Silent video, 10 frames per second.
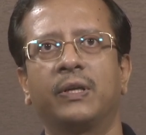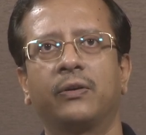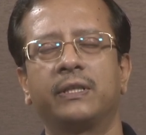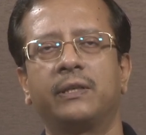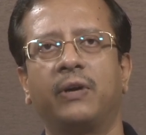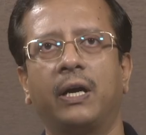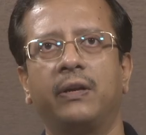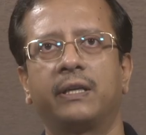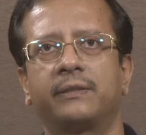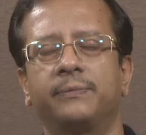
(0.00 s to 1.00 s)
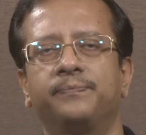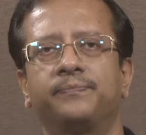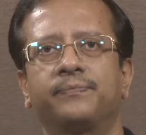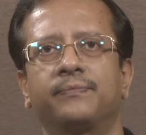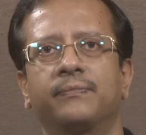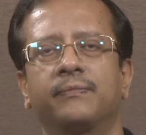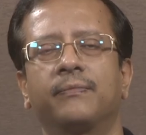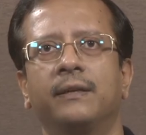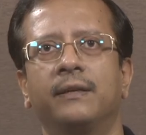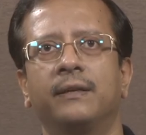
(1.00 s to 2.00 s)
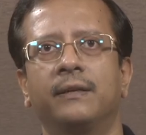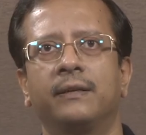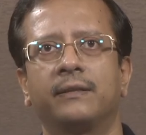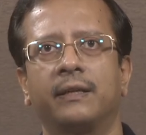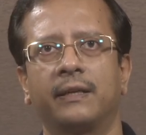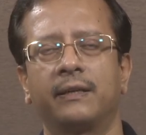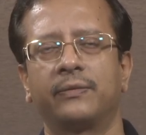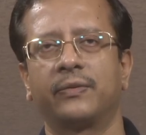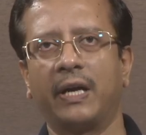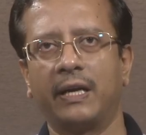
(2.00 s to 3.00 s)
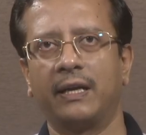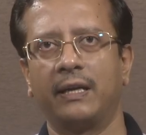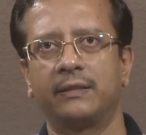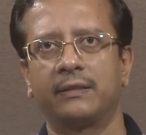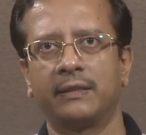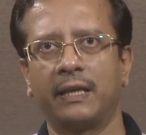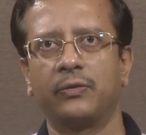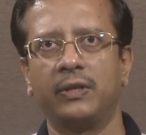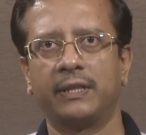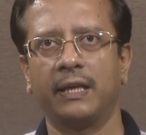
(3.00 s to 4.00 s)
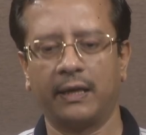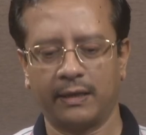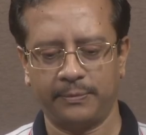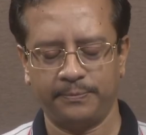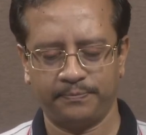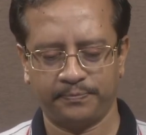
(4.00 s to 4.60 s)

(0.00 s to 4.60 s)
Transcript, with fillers: because it violates certain guidelines that we will see later.